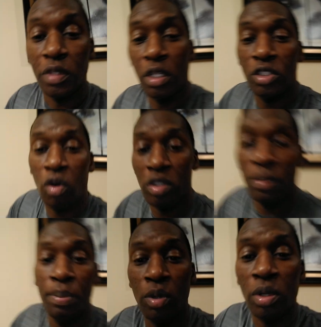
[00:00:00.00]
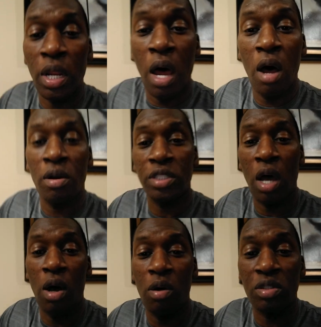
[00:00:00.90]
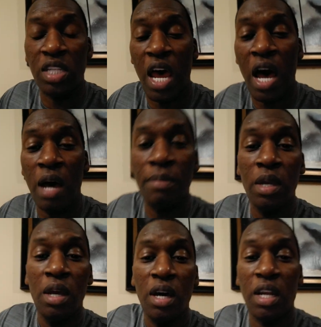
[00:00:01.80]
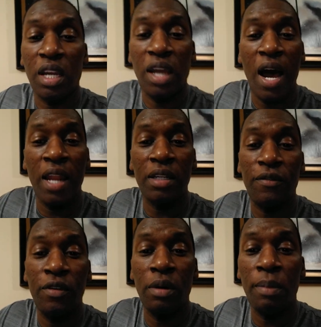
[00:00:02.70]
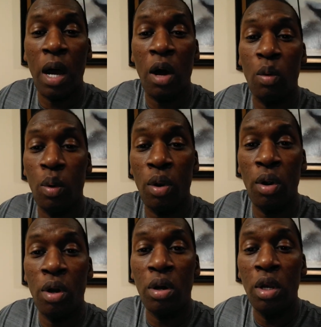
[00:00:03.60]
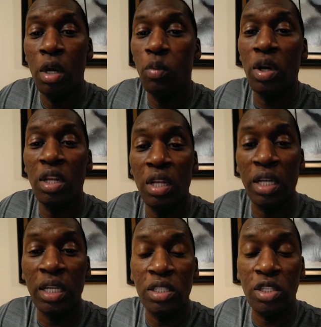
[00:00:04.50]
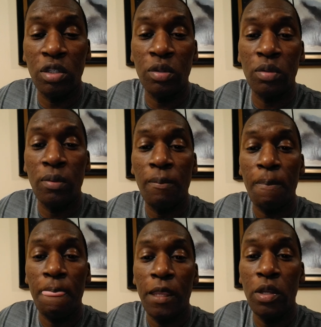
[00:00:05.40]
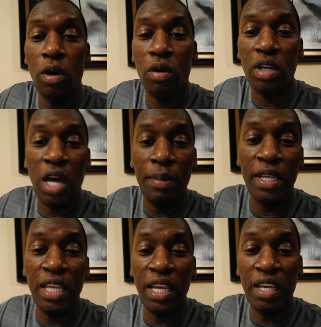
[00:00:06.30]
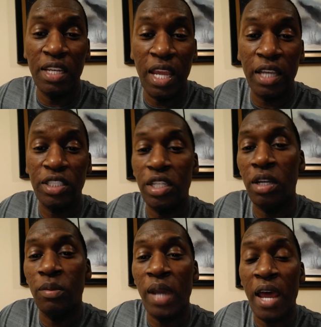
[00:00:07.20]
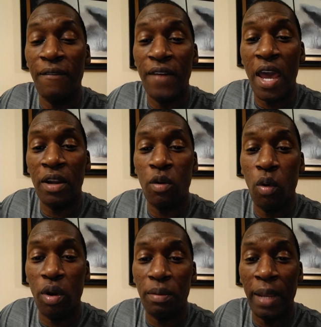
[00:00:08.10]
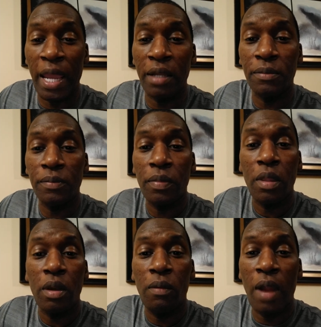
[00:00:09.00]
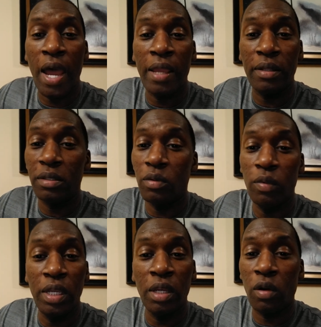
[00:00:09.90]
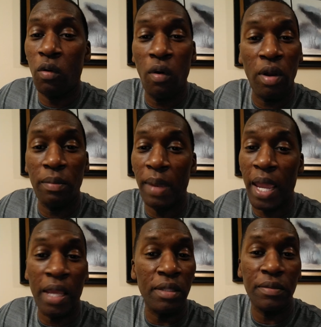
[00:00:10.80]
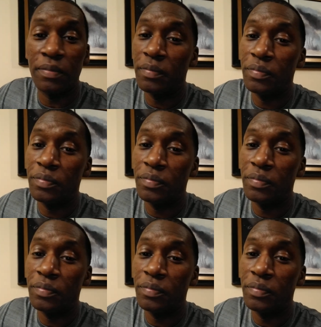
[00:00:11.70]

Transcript: the Georgia Bulldogs are on top of the college football world. We're looking to, come again next year. We got to find a quarterback, right? We get a quarterback,